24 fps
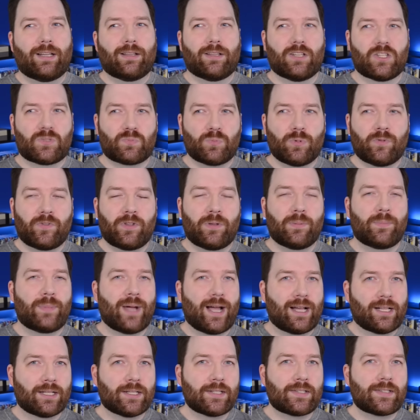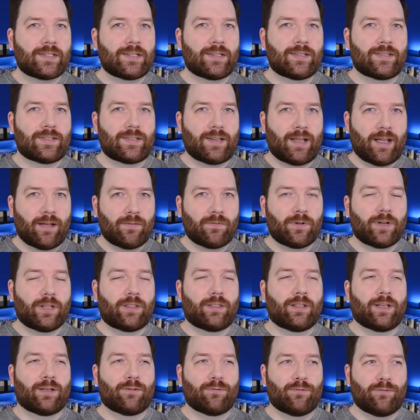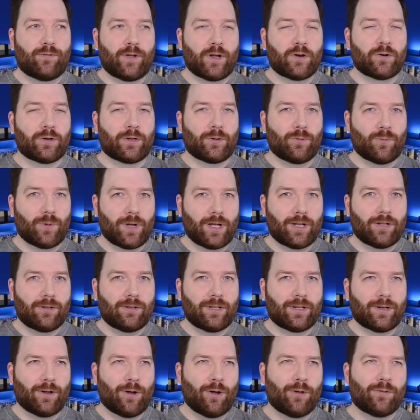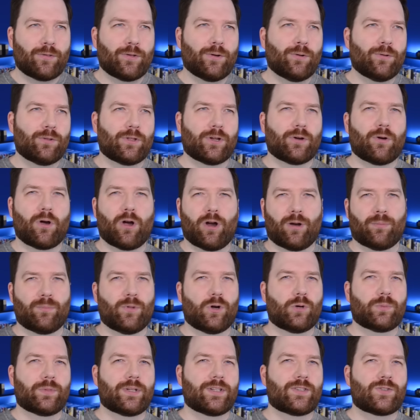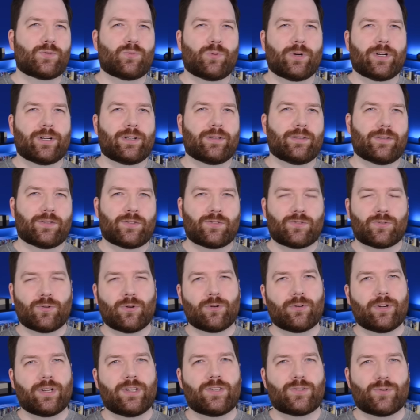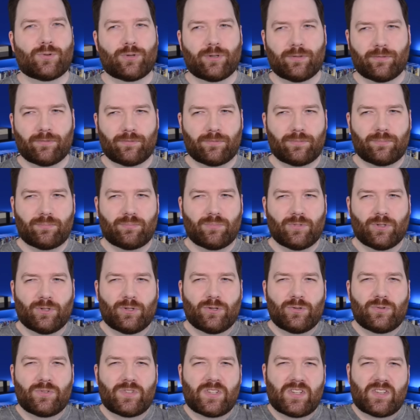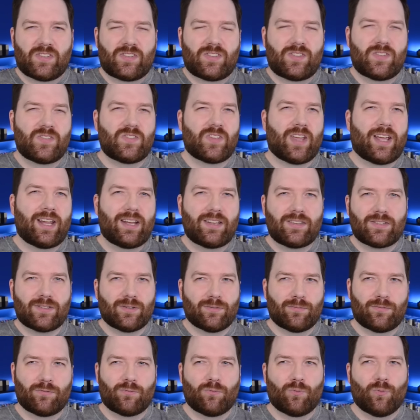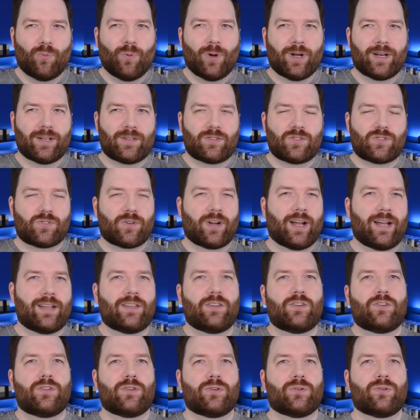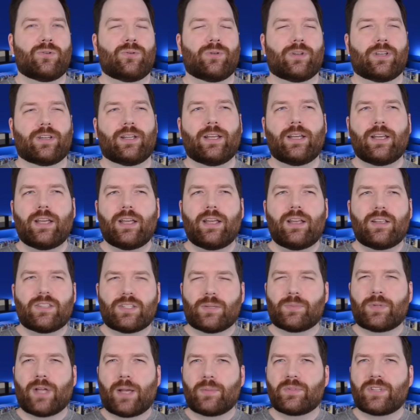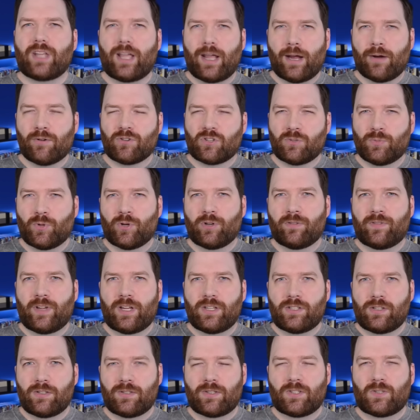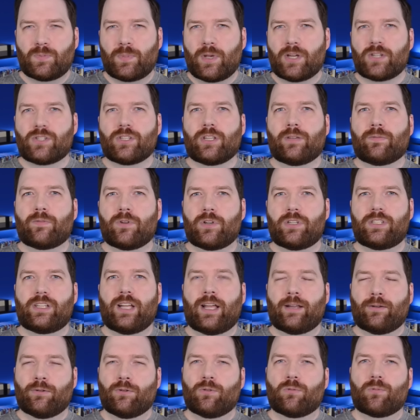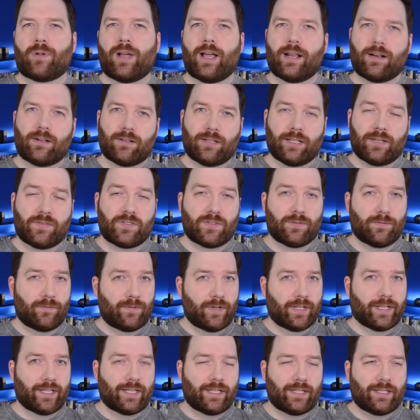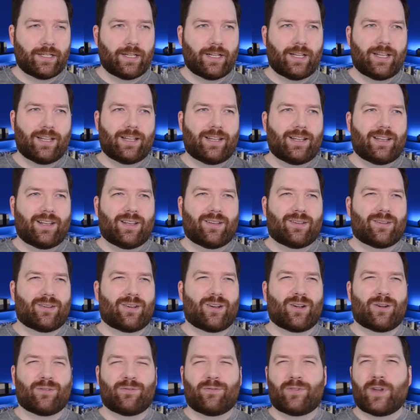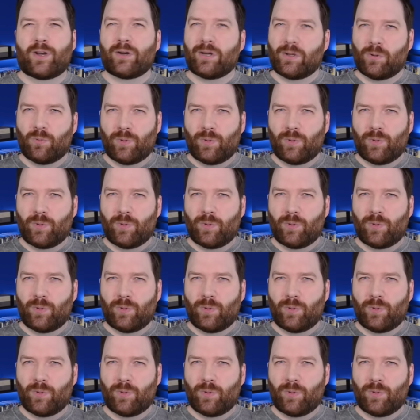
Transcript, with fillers: This movie balances everything very well, and although there are moments where the story sort of loses sight of what it's trying to do. And sometimes character motivations, especially for Daniel Radcliffe's villain, are very